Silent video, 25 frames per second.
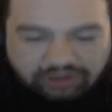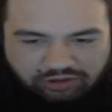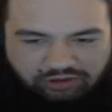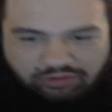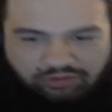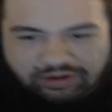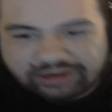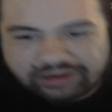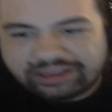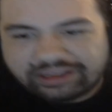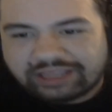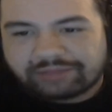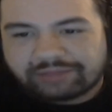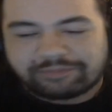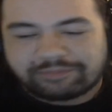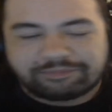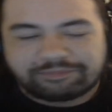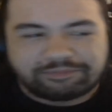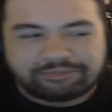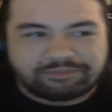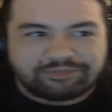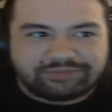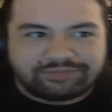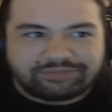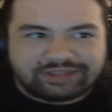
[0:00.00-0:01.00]
oh, I keep
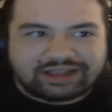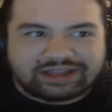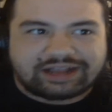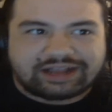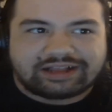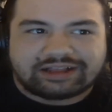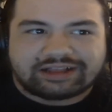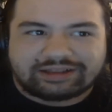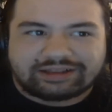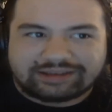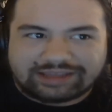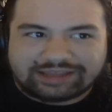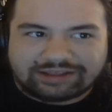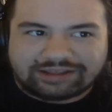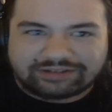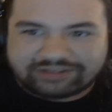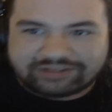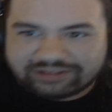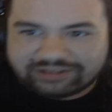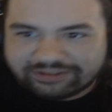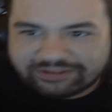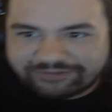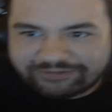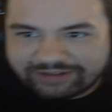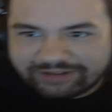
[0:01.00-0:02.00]
not
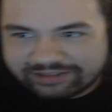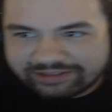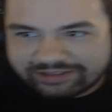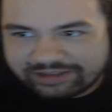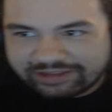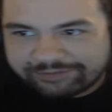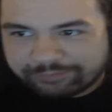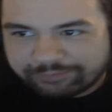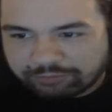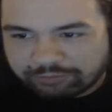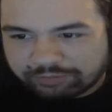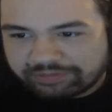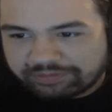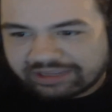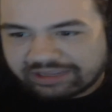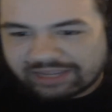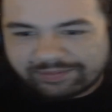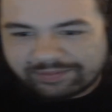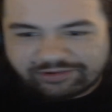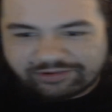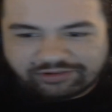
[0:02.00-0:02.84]
announcing the fact that I have a webcam.